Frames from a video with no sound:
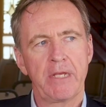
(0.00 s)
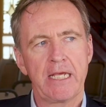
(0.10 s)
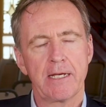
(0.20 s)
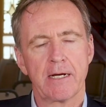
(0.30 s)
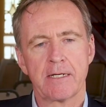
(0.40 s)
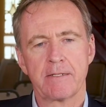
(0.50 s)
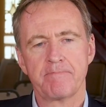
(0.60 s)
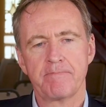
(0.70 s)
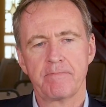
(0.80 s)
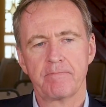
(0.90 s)
me
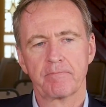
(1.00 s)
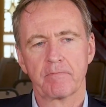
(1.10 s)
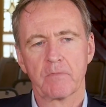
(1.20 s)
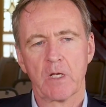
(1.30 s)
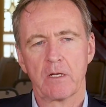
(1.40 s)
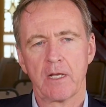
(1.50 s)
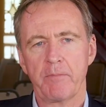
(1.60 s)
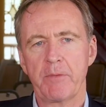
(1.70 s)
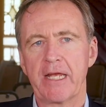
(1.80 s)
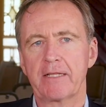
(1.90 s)

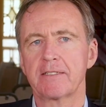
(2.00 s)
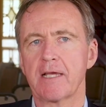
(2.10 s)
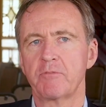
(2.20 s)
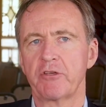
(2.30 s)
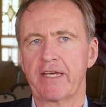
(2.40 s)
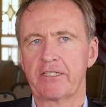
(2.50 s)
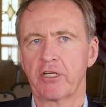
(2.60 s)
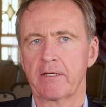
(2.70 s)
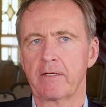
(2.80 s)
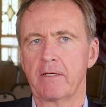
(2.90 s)
make this
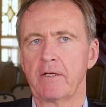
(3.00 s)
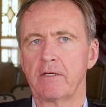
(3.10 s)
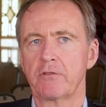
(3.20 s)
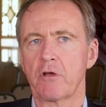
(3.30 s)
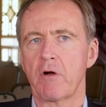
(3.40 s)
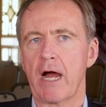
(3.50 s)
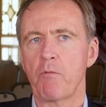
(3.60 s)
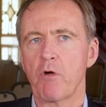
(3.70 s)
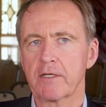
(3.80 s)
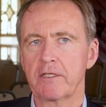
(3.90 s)
observation. So I
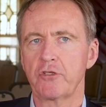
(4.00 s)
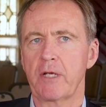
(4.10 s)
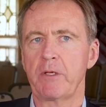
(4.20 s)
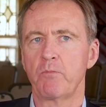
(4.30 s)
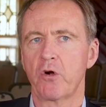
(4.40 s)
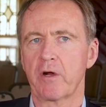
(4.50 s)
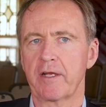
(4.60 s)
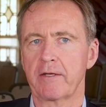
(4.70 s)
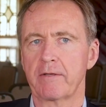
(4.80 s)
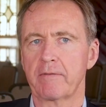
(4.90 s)
worked in JP
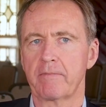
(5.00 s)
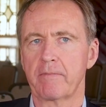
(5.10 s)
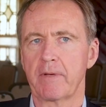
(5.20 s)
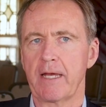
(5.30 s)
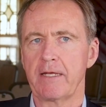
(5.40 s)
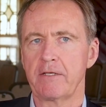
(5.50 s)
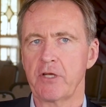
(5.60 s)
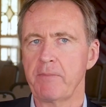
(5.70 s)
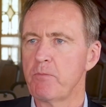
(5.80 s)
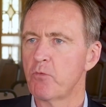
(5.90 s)
Morgan. In
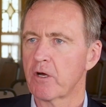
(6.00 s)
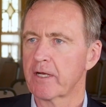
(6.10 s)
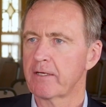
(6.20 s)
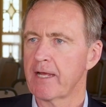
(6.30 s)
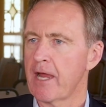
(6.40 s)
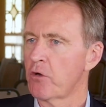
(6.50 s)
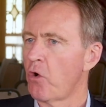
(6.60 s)
JP Morgan and